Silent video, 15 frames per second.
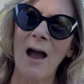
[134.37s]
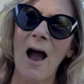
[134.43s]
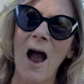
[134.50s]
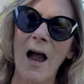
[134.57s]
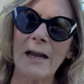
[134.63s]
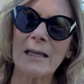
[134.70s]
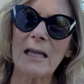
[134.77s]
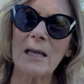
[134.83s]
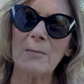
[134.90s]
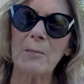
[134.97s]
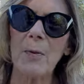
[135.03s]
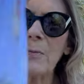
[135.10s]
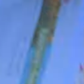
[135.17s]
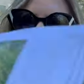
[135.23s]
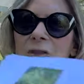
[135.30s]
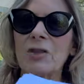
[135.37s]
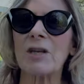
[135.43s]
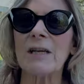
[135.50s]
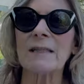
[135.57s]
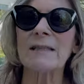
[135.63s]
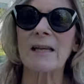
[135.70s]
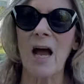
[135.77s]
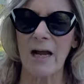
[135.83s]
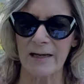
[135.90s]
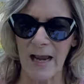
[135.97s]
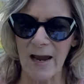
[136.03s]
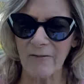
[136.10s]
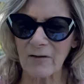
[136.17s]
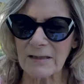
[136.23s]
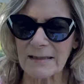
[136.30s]
I keep sheets on
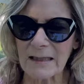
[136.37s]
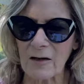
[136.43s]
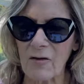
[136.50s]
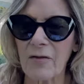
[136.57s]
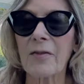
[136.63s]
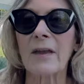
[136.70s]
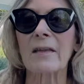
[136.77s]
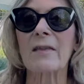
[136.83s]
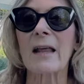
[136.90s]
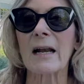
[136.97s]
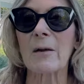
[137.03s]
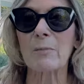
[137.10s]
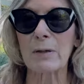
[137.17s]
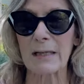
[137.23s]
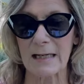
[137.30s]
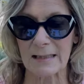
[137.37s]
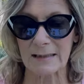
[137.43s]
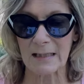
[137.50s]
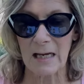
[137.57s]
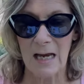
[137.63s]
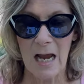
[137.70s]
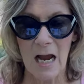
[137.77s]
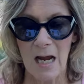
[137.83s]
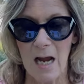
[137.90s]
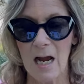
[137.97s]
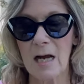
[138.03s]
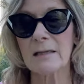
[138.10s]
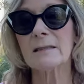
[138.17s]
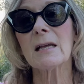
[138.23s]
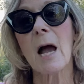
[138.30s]
every single thing that I plant
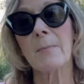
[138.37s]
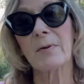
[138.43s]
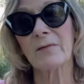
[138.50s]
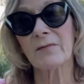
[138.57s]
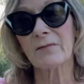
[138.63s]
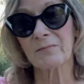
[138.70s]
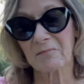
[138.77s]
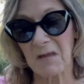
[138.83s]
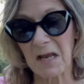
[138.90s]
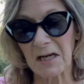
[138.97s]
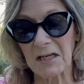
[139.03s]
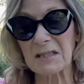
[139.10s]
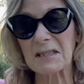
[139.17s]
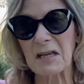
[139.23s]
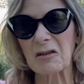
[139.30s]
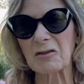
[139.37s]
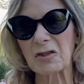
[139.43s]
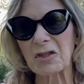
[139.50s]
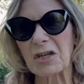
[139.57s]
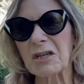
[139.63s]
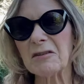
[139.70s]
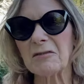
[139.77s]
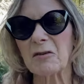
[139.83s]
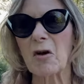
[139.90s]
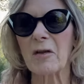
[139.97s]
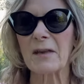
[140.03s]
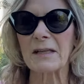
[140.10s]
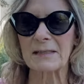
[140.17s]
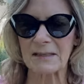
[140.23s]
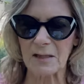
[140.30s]
on top of an Excel sheet and all
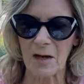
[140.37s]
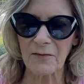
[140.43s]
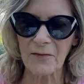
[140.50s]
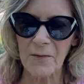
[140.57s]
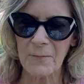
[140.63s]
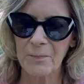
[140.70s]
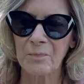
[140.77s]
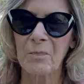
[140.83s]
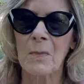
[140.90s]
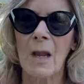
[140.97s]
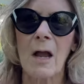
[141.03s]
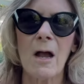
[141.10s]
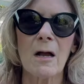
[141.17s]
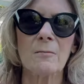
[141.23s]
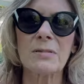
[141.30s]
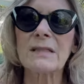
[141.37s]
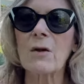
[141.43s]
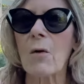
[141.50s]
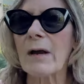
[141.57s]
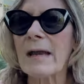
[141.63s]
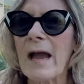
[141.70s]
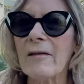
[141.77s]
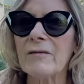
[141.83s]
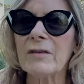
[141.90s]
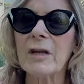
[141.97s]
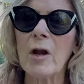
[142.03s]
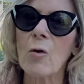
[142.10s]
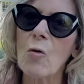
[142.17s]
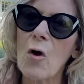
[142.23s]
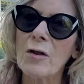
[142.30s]
that stuff. Um, so I have, you
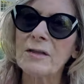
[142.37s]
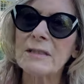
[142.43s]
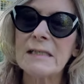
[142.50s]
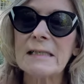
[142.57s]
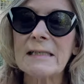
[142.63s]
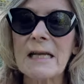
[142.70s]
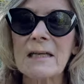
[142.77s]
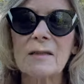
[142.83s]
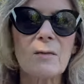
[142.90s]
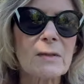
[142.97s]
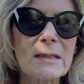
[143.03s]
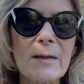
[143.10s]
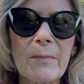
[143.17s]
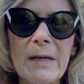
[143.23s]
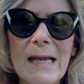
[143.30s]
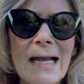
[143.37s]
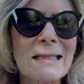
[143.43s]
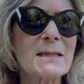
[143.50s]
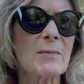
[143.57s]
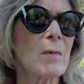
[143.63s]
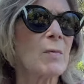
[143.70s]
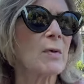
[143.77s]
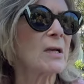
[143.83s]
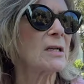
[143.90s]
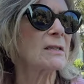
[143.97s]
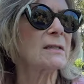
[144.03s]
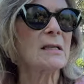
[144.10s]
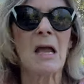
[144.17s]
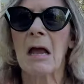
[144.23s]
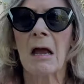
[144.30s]
know, all the details when somebody asks me because